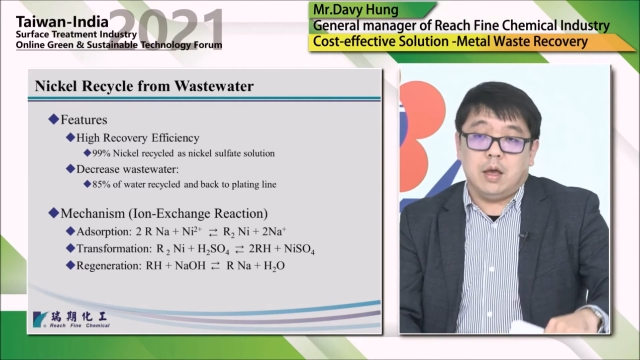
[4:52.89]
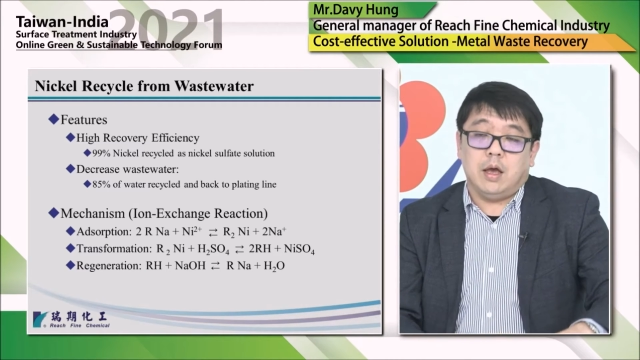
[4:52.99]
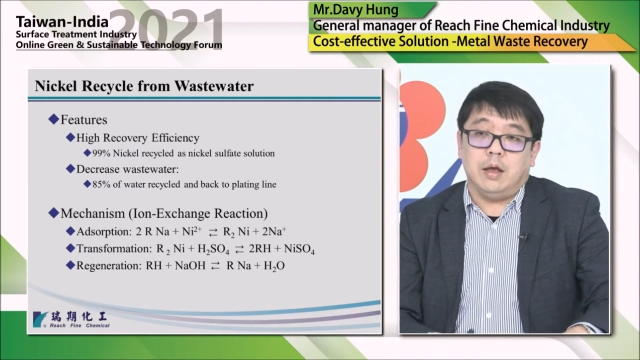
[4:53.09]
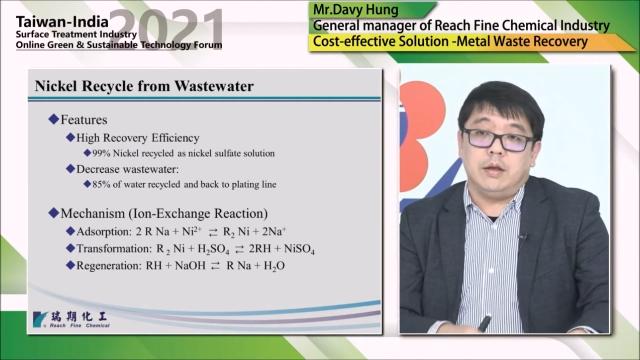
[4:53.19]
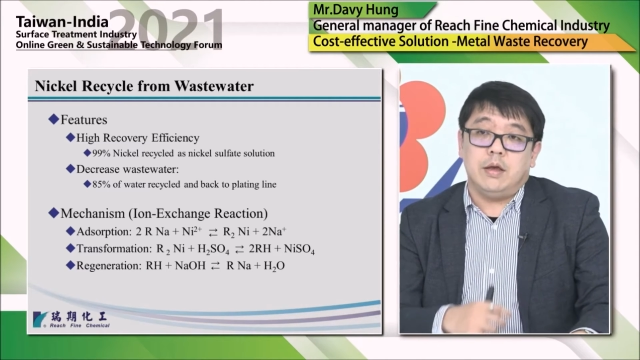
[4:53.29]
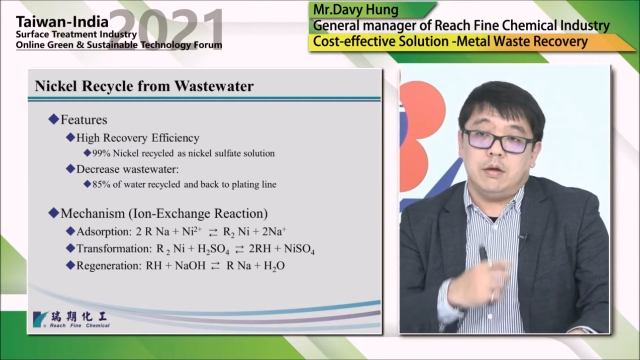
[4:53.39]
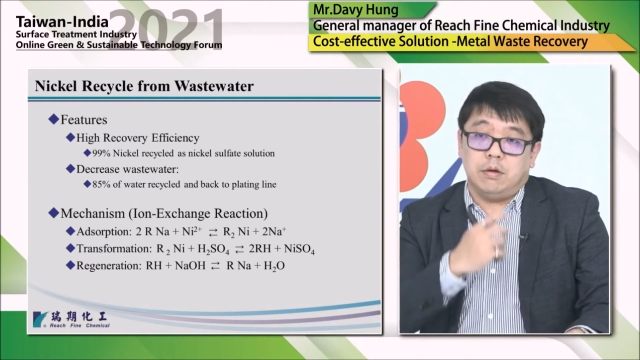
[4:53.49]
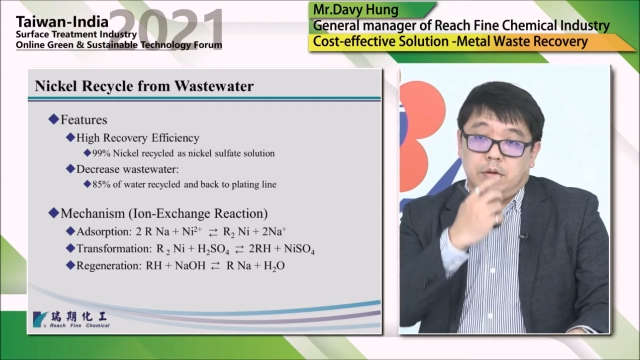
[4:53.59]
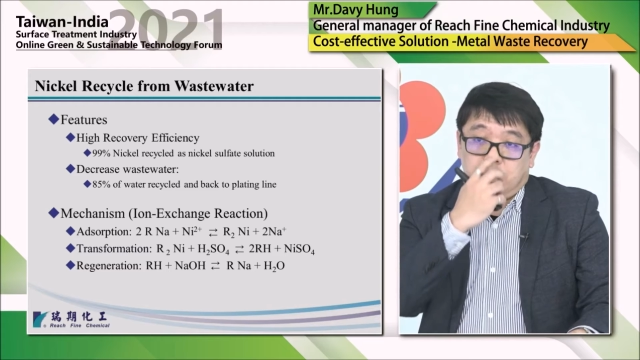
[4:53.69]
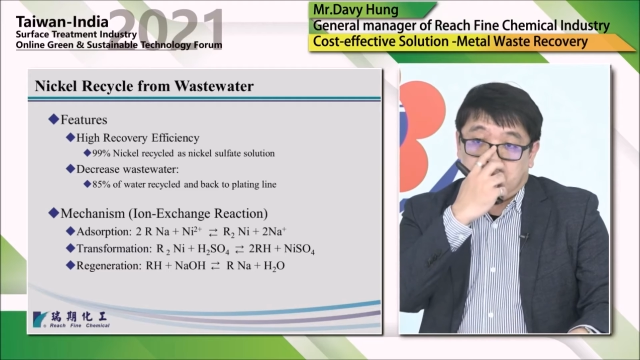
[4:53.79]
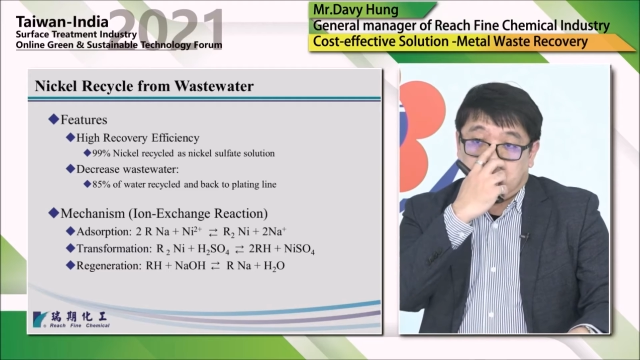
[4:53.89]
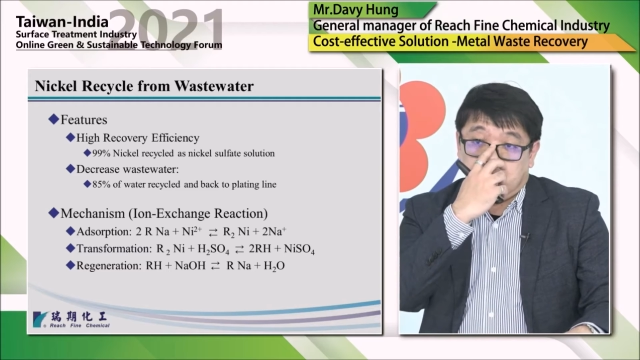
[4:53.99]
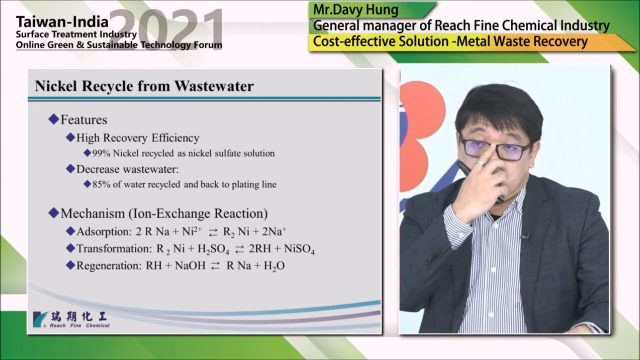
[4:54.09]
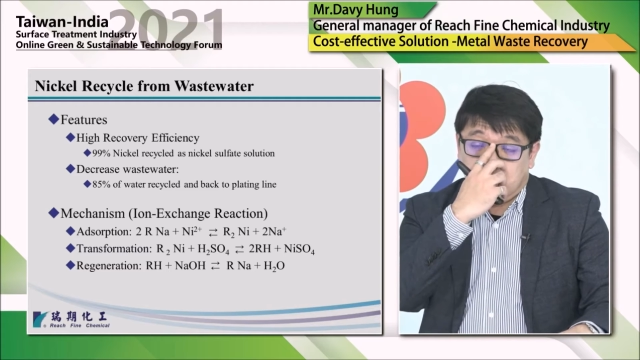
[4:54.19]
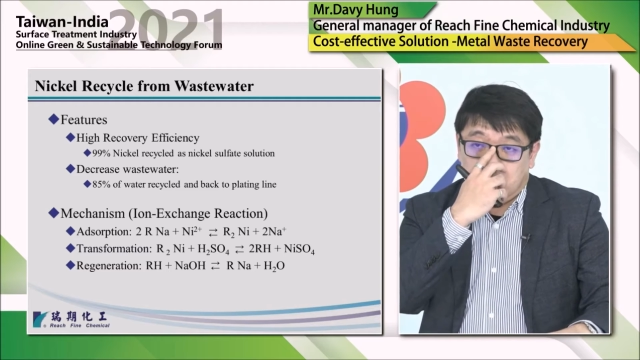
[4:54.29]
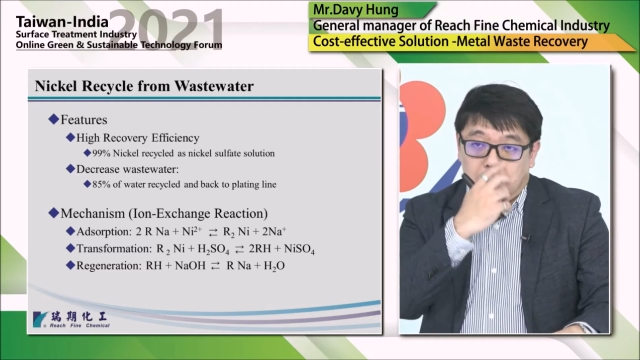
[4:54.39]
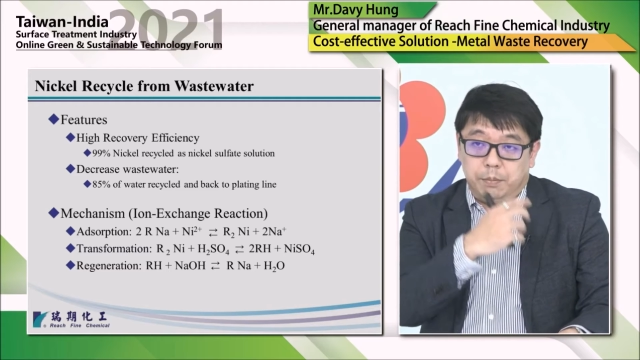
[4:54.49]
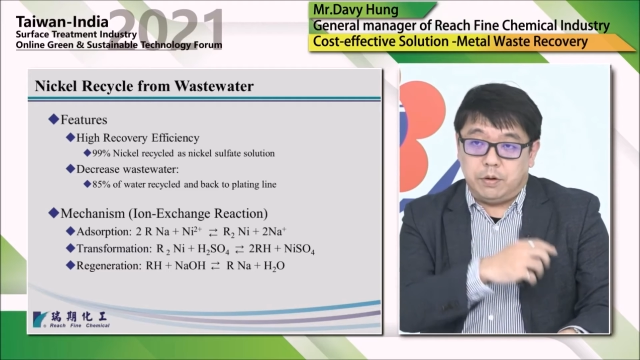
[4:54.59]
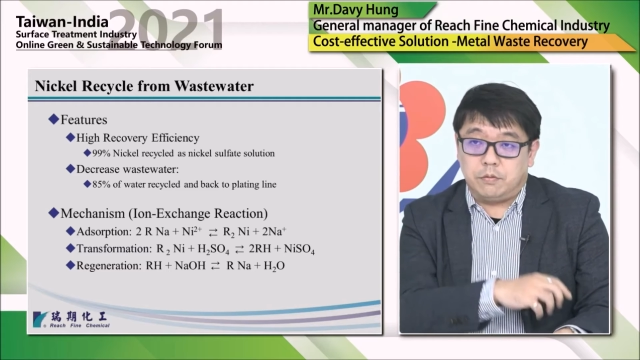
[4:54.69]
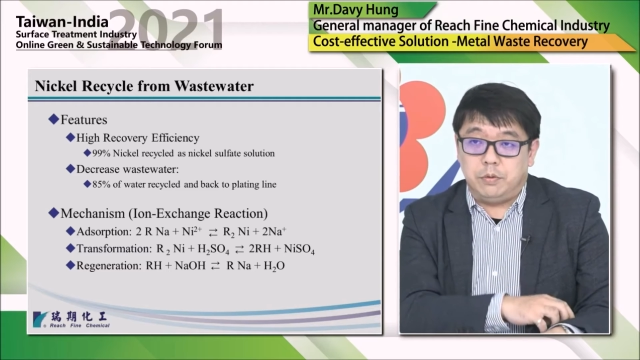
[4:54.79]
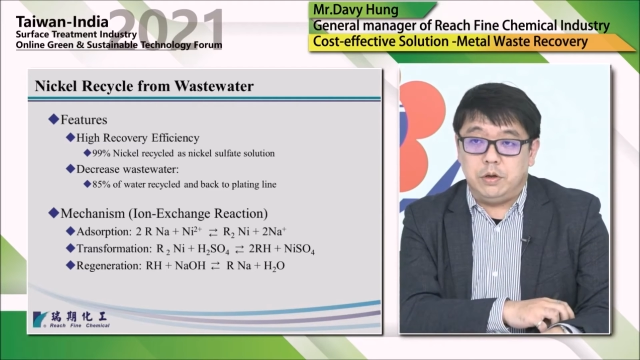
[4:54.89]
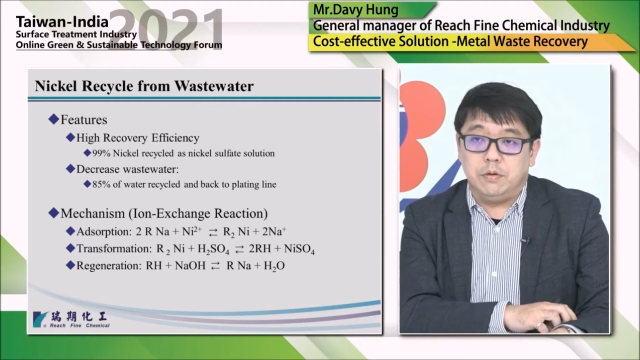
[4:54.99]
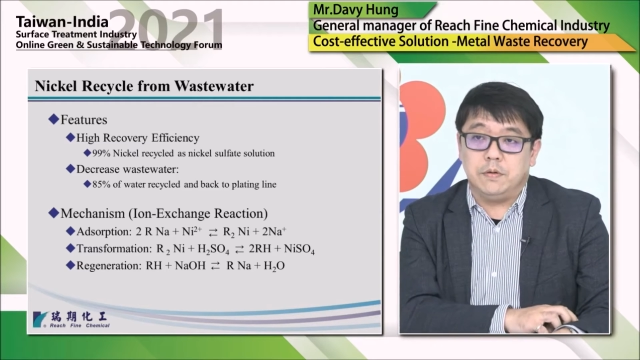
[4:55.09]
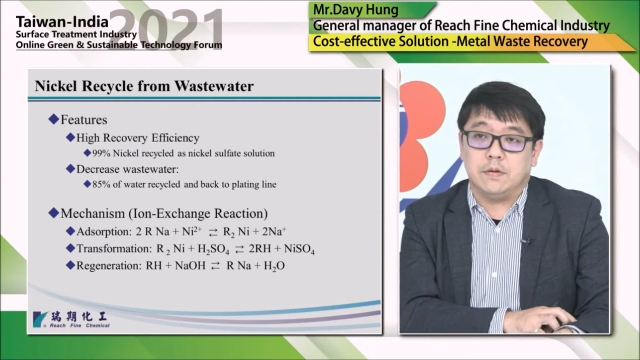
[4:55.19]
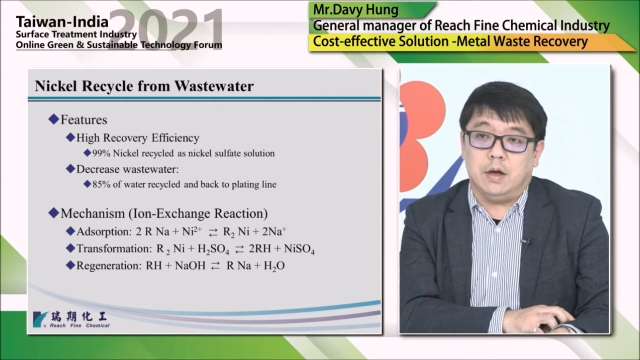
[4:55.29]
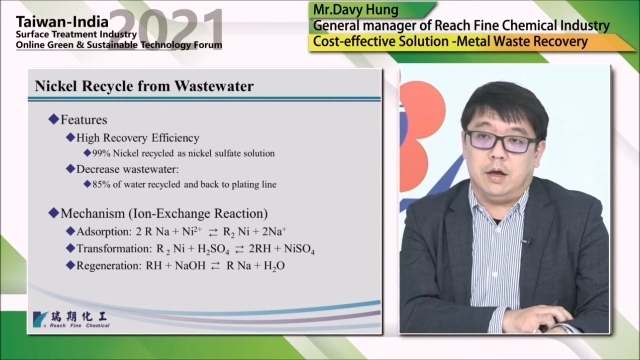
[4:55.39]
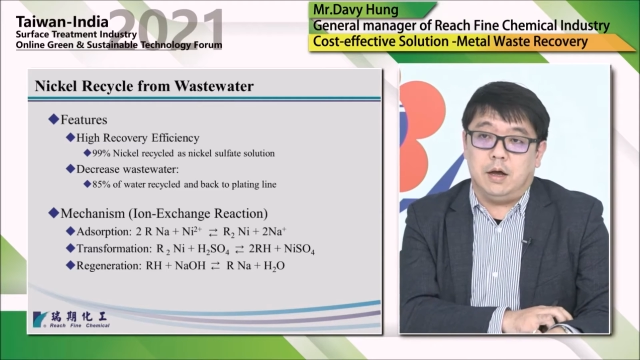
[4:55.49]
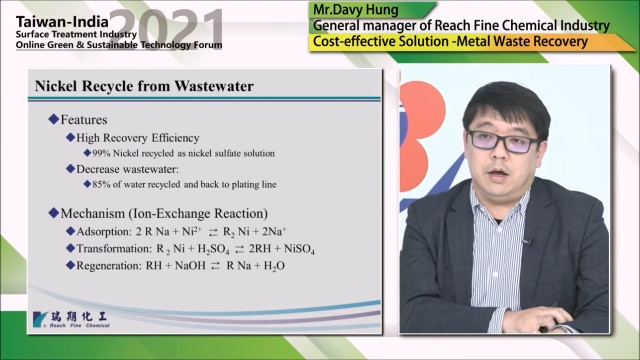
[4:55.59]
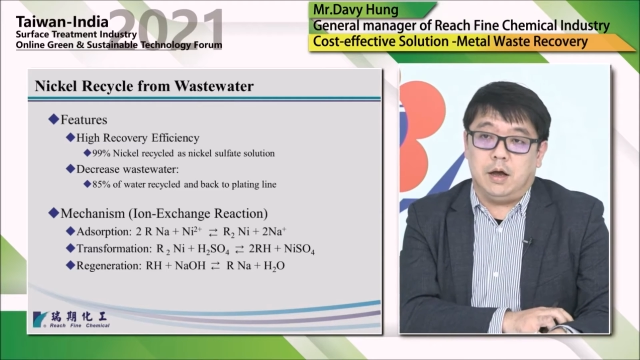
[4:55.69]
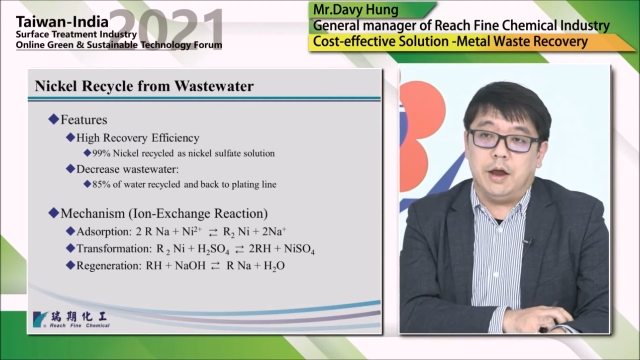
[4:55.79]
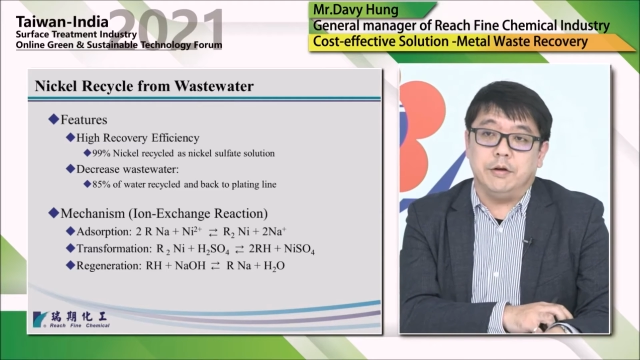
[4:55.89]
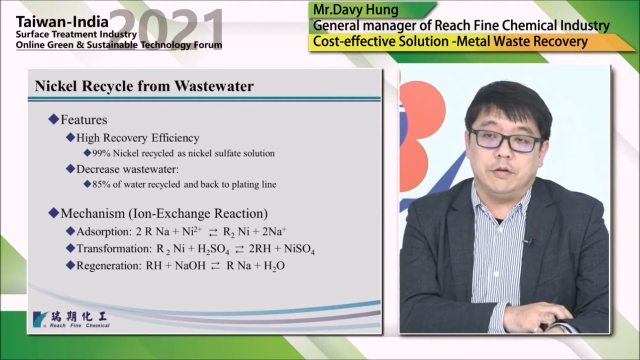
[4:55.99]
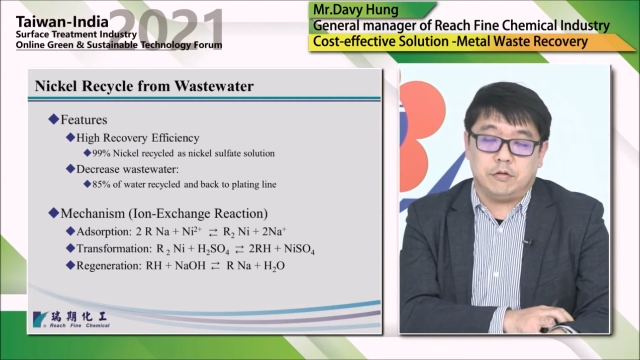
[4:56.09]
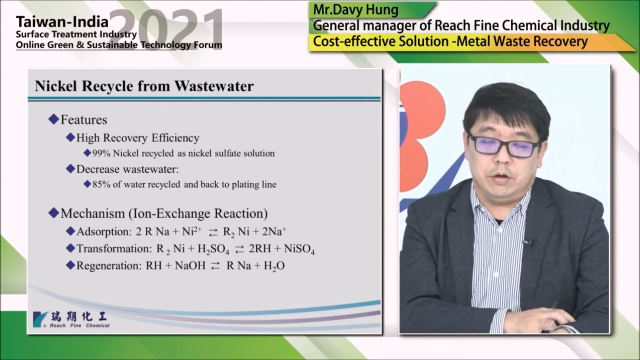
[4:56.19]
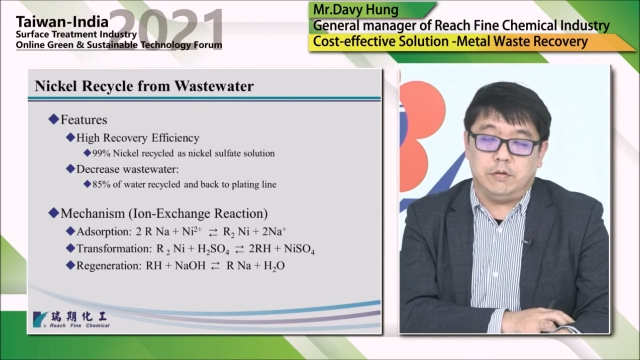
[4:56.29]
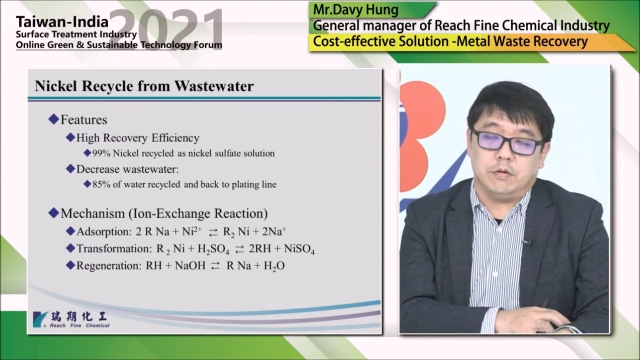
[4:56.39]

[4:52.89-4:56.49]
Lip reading: And here, because we use ion exchange,